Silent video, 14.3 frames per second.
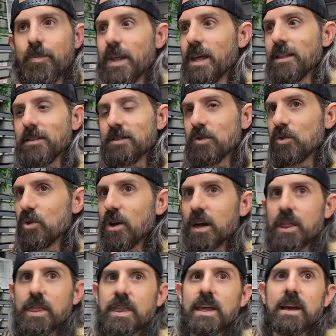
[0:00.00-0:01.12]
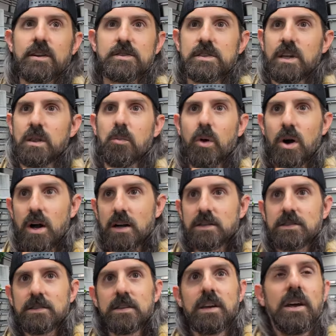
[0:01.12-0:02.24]
And so you got to think outside the
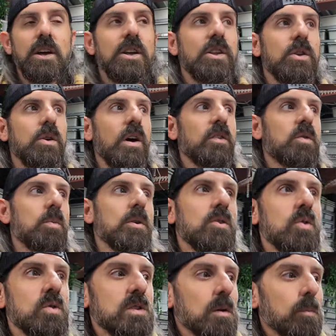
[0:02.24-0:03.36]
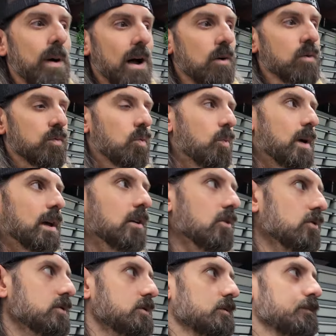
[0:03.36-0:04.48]
box. You have to be using powerful
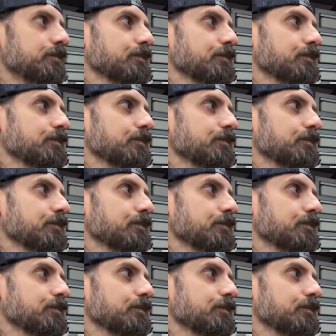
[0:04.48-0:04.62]
males.